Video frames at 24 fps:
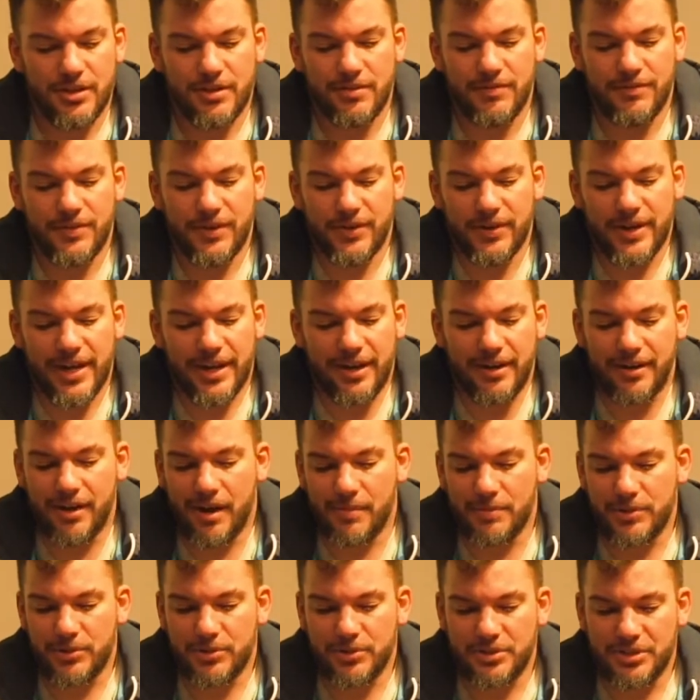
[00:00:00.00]
Very
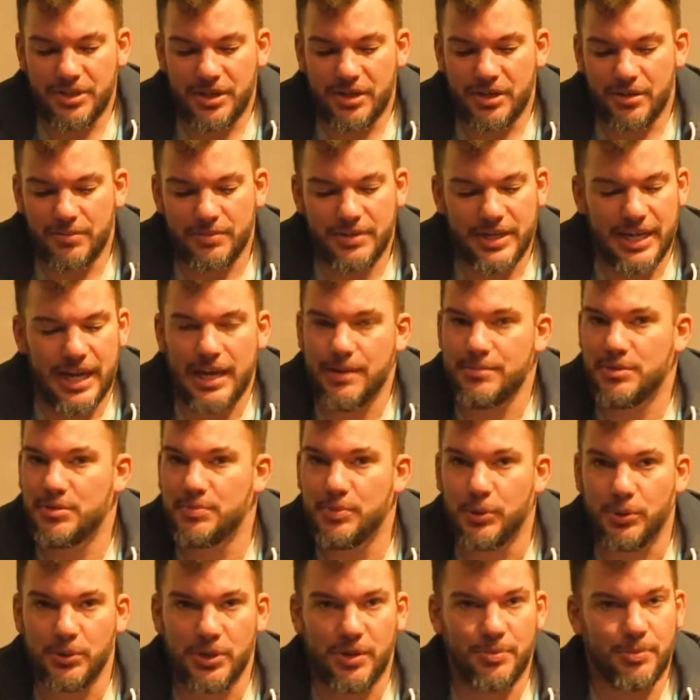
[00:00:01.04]
economical setup, came
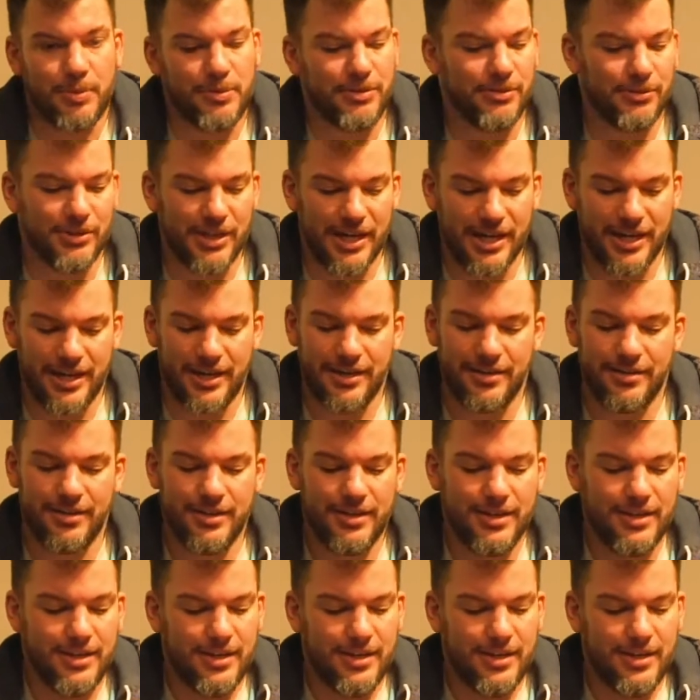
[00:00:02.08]
spooled up with line,